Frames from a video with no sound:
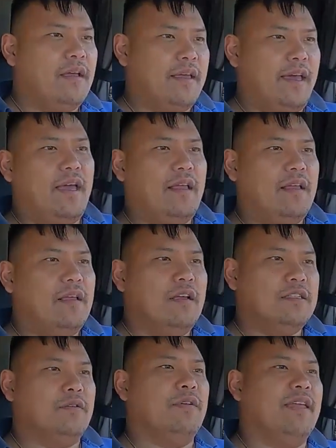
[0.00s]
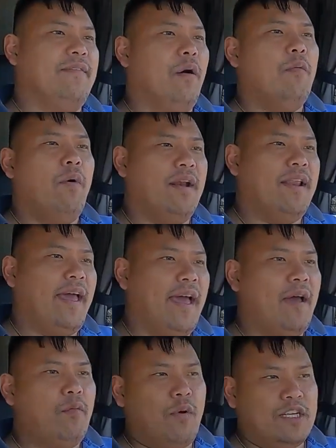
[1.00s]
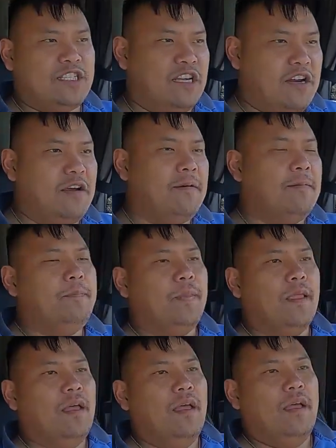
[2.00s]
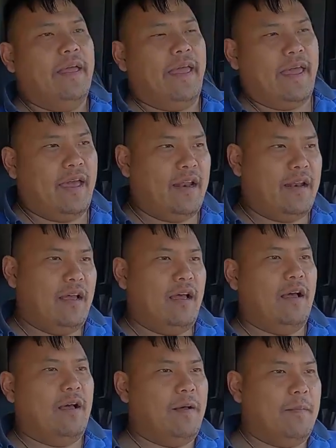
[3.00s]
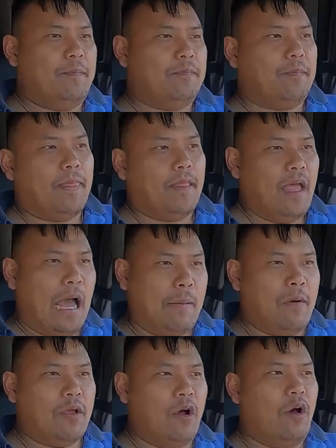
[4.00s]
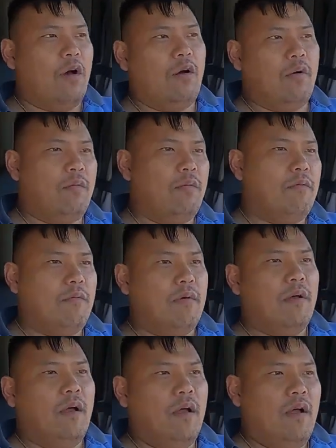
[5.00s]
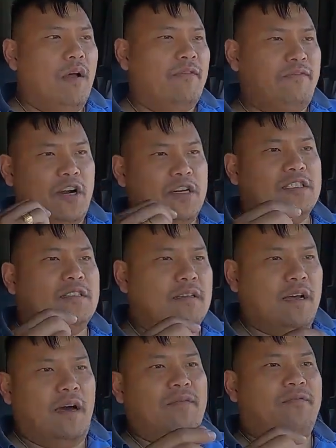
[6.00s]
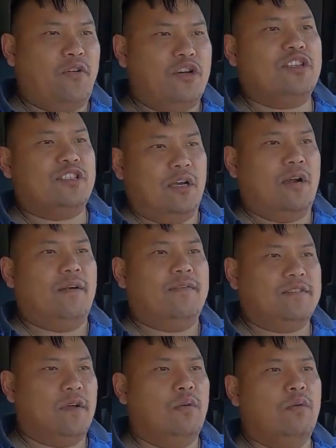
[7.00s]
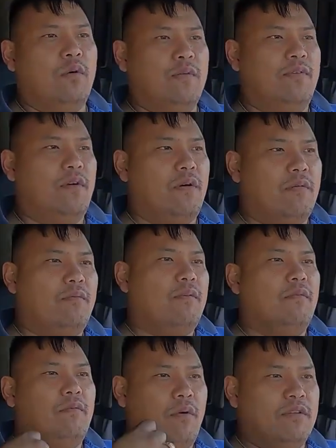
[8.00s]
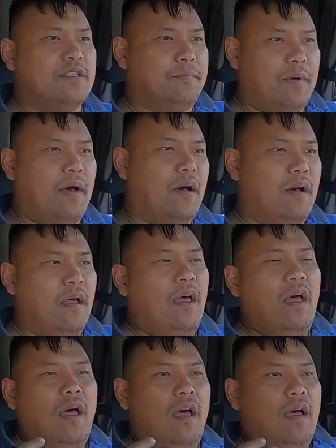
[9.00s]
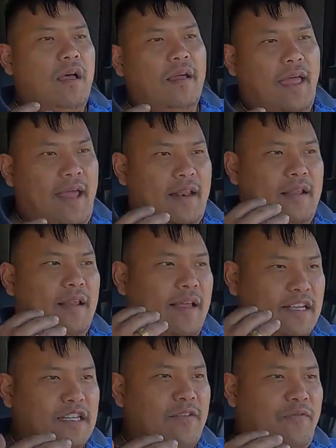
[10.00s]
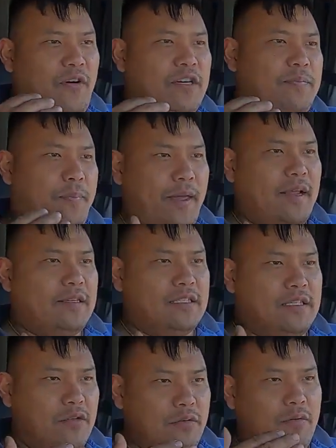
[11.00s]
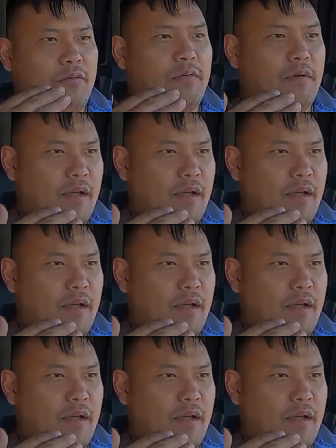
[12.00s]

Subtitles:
Okay, so I'm gonna give out 1 hat, 1 sticker, and I'm gonna go first come, first serve. So whoever rolls the ball and gets the first pick to